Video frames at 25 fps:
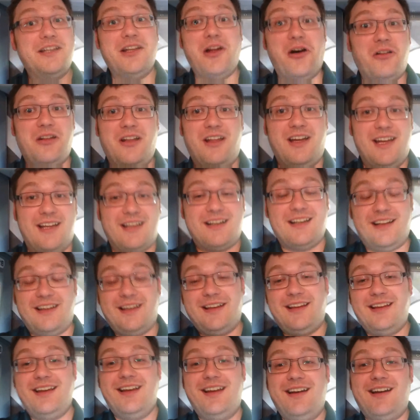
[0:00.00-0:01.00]
Not
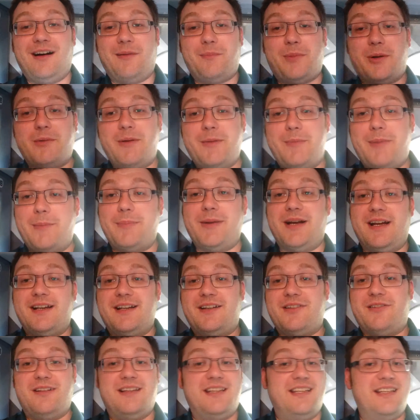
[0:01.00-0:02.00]
likely. I'll probably be
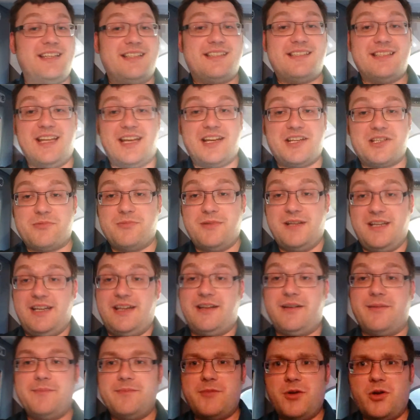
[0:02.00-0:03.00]
back doing this next
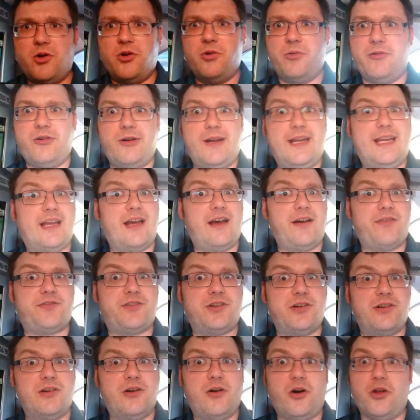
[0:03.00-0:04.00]
week, or the week
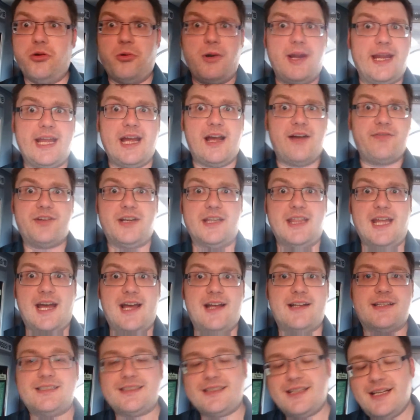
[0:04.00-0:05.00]
after, or the week after
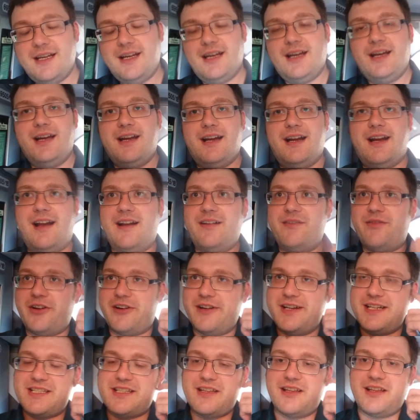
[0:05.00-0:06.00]
that, and
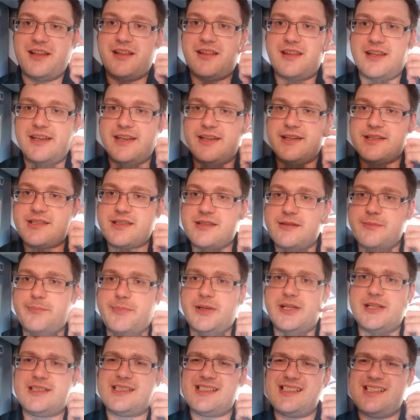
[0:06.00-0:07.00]
various other things.
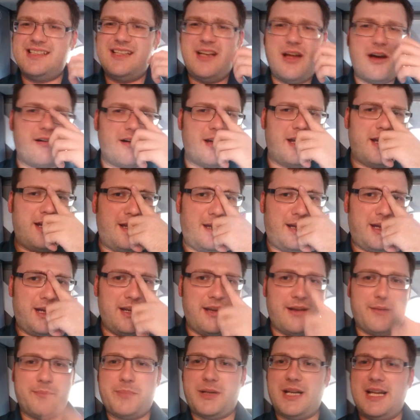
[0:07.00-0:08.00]
But no,
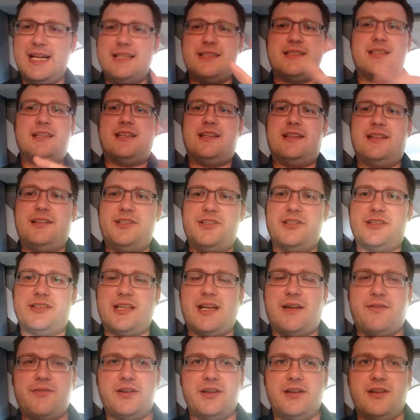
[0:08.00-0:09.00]
I plan to
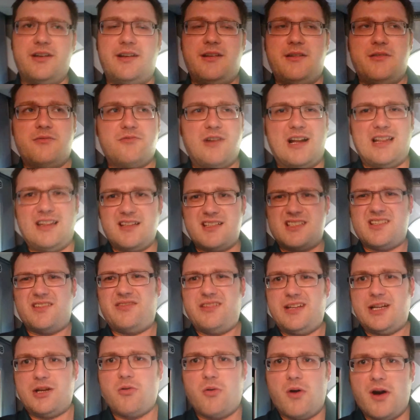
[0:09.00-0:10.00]
just have a
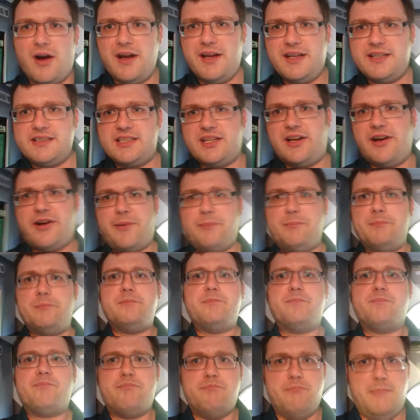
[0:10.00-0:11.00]
relatively quiet time,
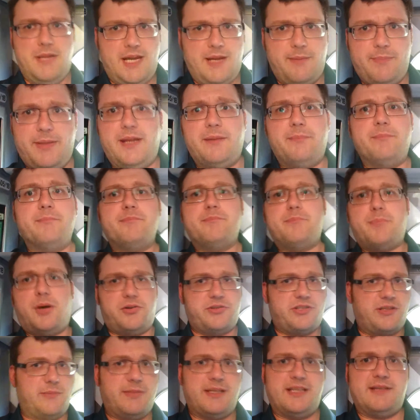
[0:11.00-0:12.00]
maybe,
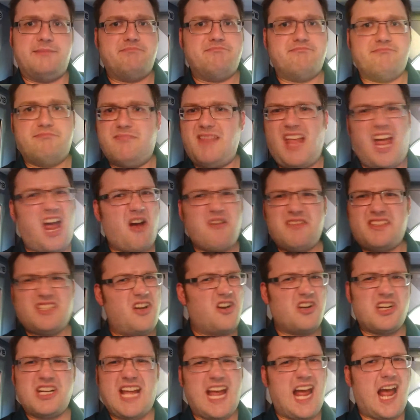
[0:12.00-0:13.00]
possibly. No, it's
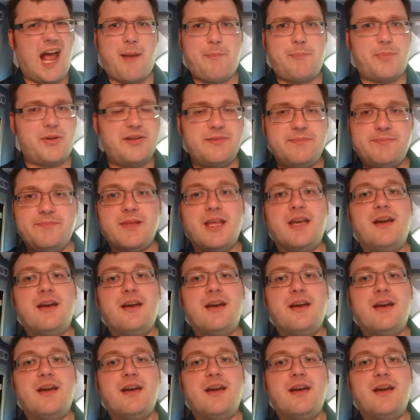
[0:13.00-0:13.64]
not going to happen.